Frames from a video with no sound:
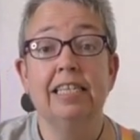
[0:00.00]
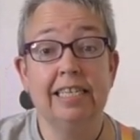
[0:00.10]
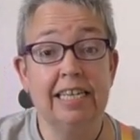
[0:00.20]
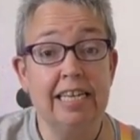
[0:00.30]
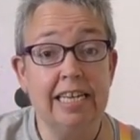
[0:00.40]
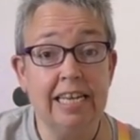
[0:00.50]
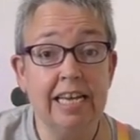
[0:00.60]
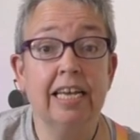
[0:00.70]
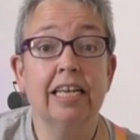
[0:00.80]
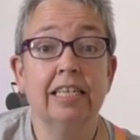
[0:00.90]

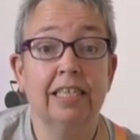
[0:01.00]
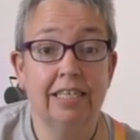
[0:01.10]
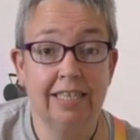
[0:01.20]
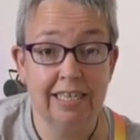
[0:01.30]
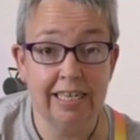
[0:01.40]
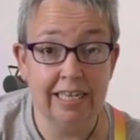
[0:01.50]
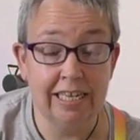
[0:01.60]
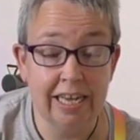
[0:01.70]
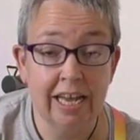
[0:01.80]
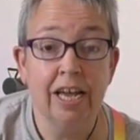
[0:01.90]
D,
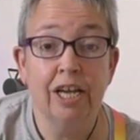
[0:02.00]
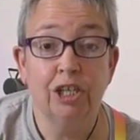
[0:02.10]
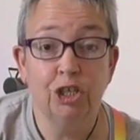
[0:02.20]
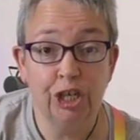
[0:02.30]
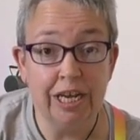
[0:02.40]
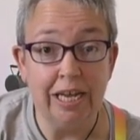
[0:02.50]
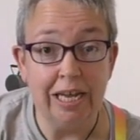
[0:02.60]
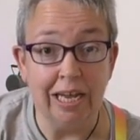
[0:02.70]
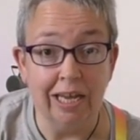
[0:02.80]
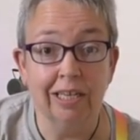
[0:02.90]
D,
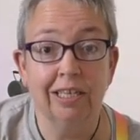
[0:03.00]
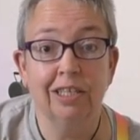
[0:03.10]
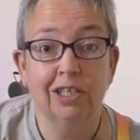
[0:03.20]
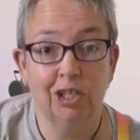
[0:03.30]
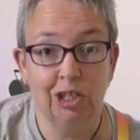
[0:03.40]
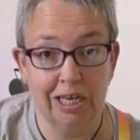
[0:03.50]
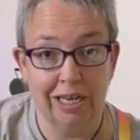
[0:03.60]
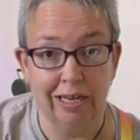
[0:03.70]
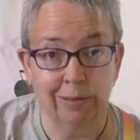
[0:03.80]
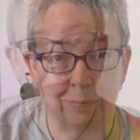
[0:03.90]
G,
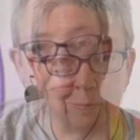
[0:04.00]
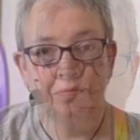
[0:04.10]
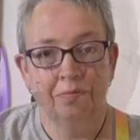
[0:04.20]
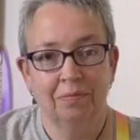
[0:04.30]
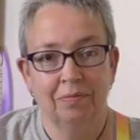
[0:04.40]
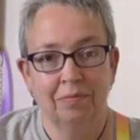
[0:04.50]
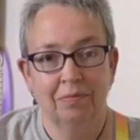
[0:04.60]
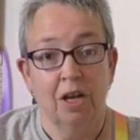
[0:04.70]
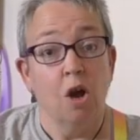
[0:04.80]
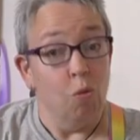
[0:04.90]
G.
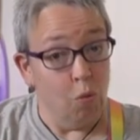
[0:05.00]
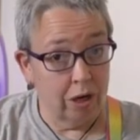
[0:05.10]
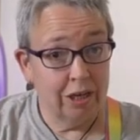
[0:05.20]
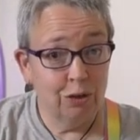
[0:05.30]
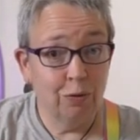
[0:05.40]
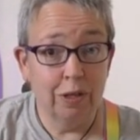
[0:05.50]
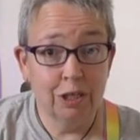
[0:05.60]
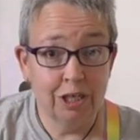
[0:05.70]
What I do with the